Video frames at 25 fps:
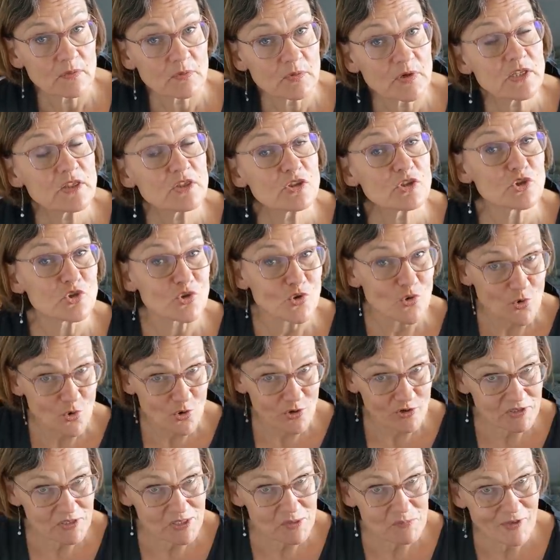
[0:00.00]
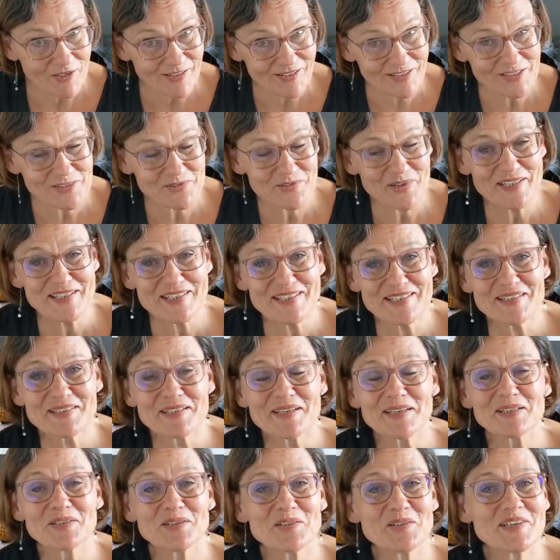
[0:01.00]
with your email
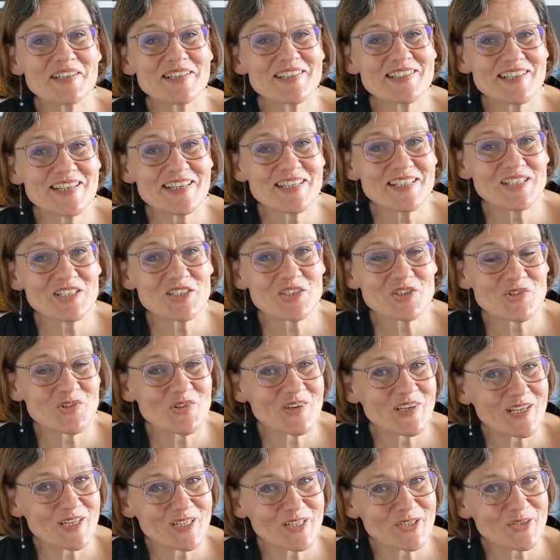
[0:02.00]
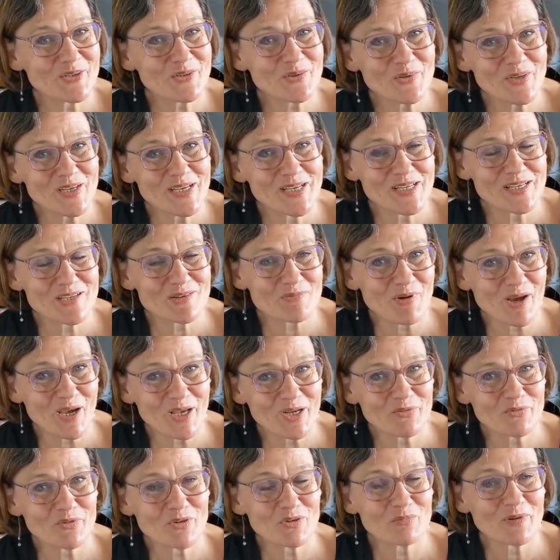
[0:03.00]
address, and you can send it to
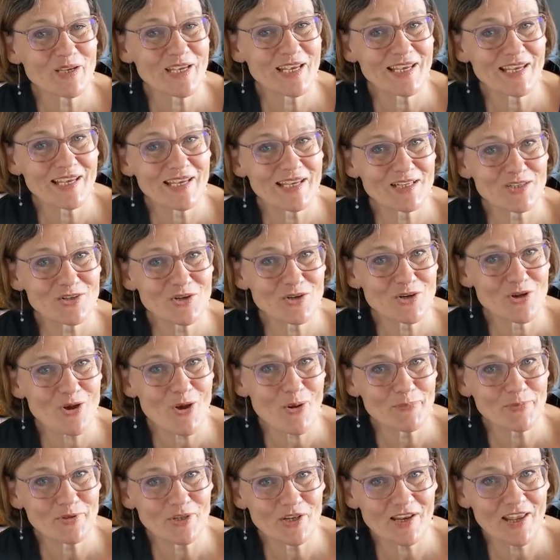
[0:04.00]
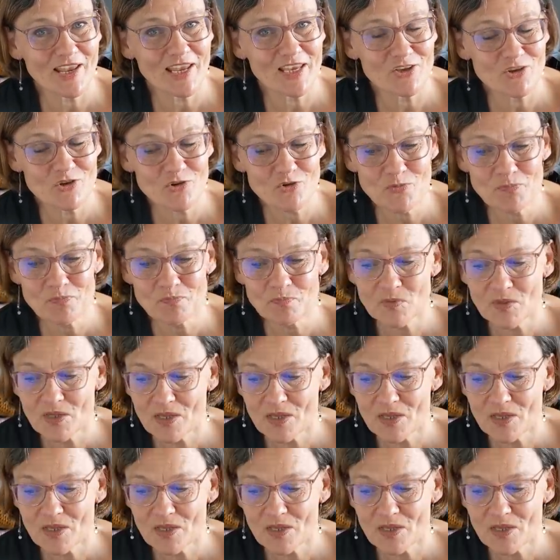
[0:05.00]
hello@mindfulmaking.com.au,